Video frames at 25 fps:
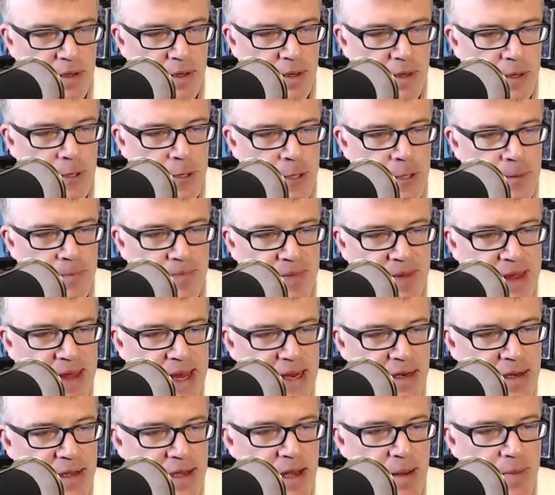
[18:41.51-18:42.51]
That
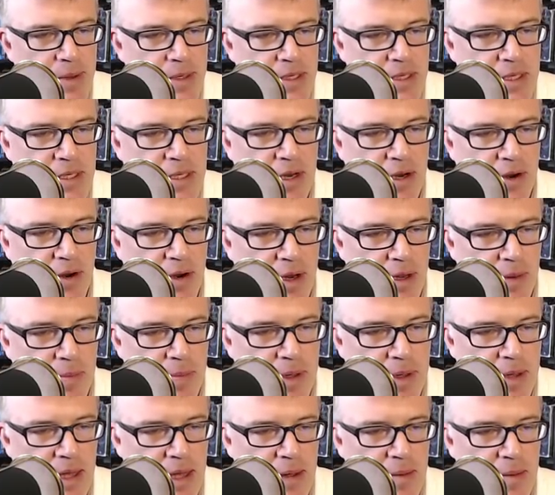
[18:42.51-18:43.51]
commentary became
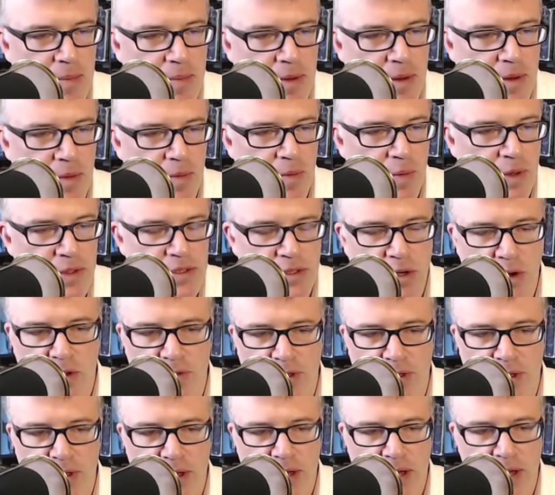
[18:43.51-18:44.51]
what's called the
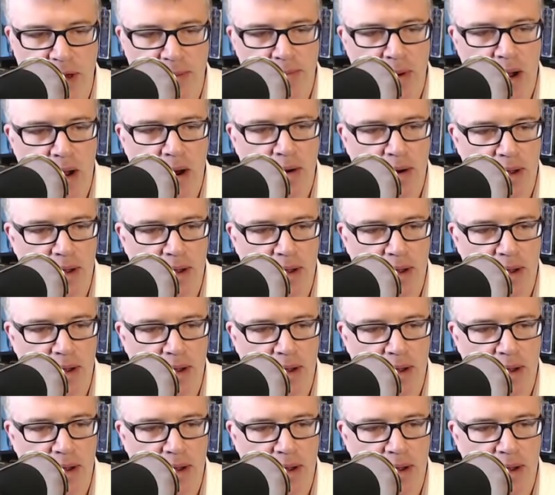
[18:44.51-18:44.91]
Gemara.